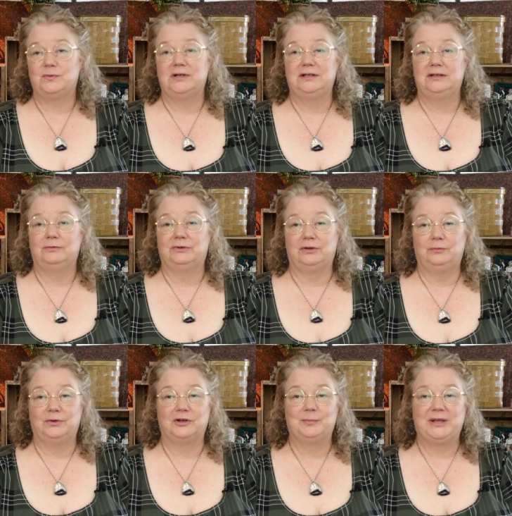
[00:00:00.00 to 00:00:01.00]
when the real
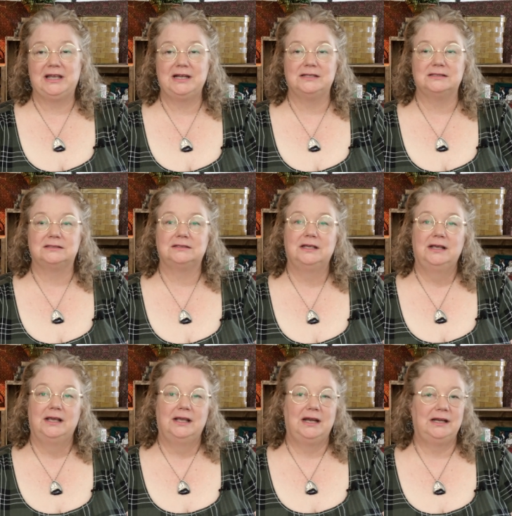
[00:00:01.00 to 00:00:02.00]
work begins.
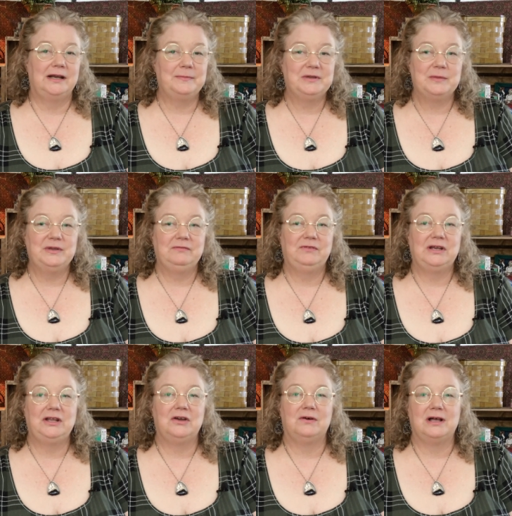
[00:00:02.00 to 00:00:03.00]
In an upcoming
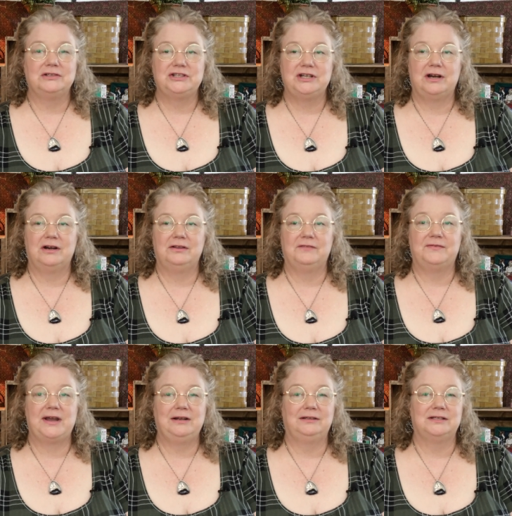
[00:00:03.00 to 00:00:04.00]
video, I'll share the
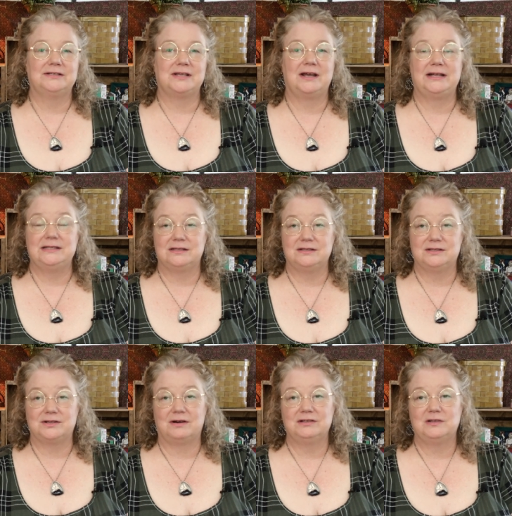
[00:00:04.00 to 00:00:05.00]
final designs and
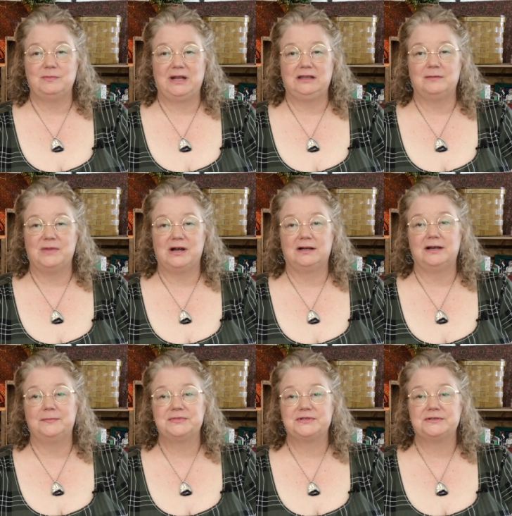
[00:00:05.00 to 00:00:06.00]
start to make the
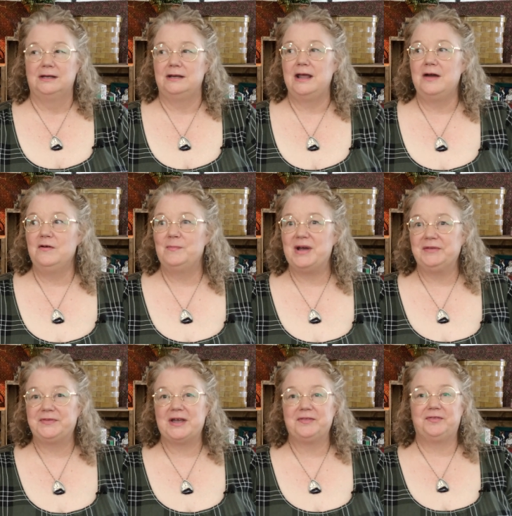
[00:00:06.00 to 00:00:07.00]
mock-ups. Now
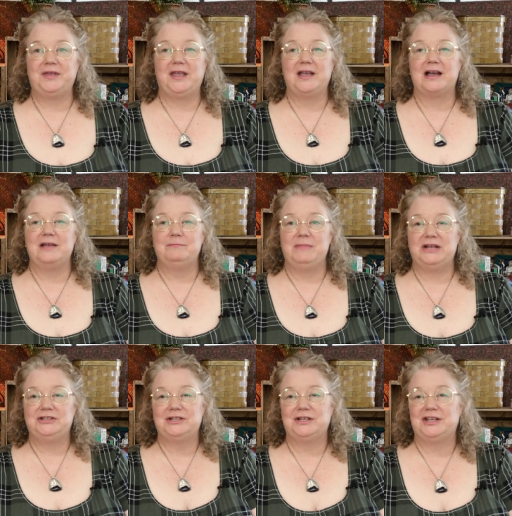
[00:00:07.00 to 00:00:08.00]
about that thing I
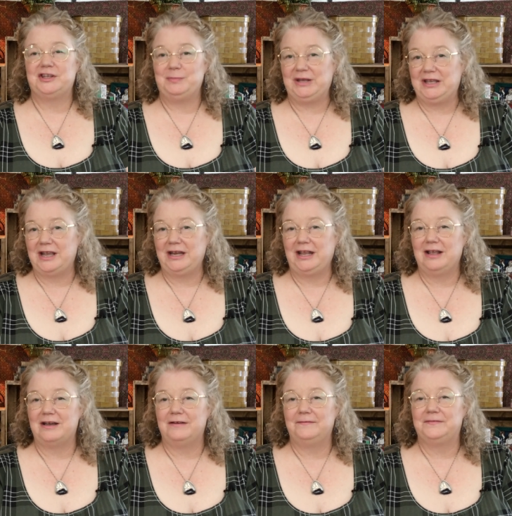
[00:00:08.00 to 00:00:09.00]
mentioned at the beginning
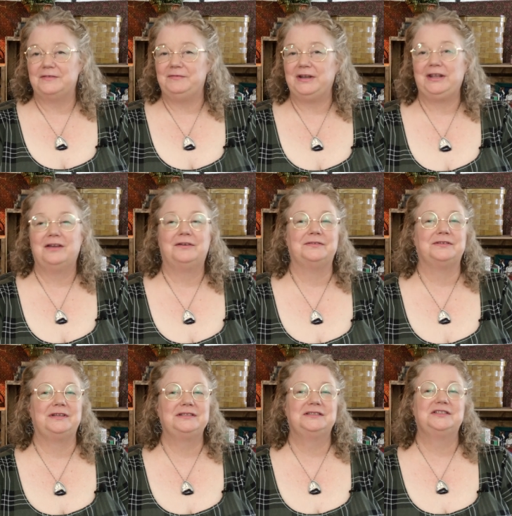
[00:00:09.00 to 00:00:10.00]
of the video.
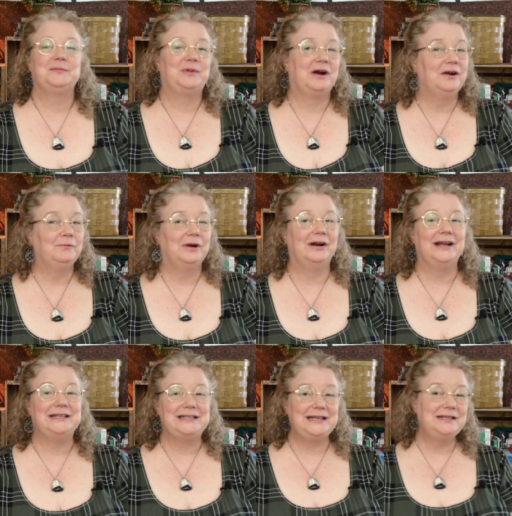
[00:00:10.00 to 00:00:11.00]
This is the part where I
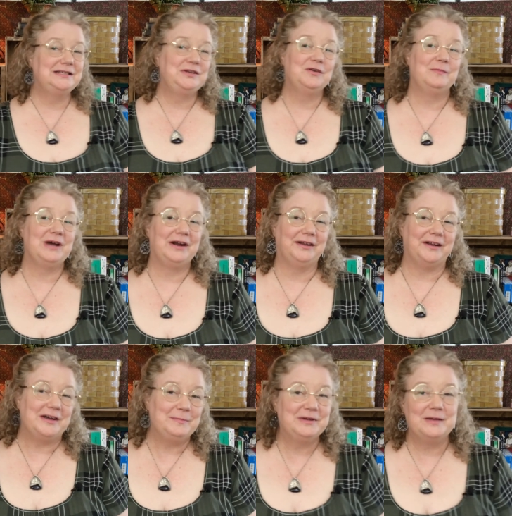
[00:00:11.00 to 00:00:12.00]
tease you about an
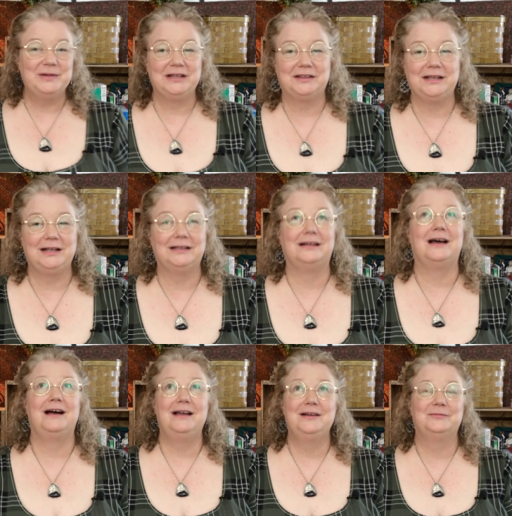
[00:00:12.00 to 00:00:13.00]
upcoming thing that
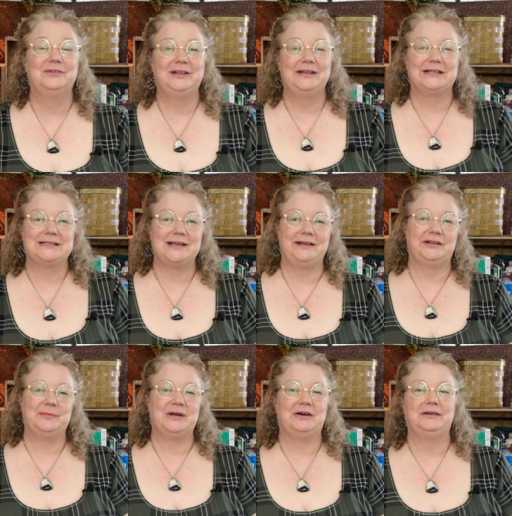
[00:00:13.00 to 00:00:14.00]
I am really excited
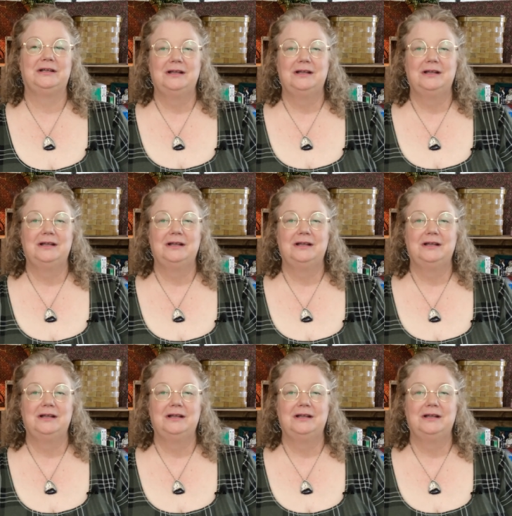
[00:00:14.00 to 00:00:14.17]
about.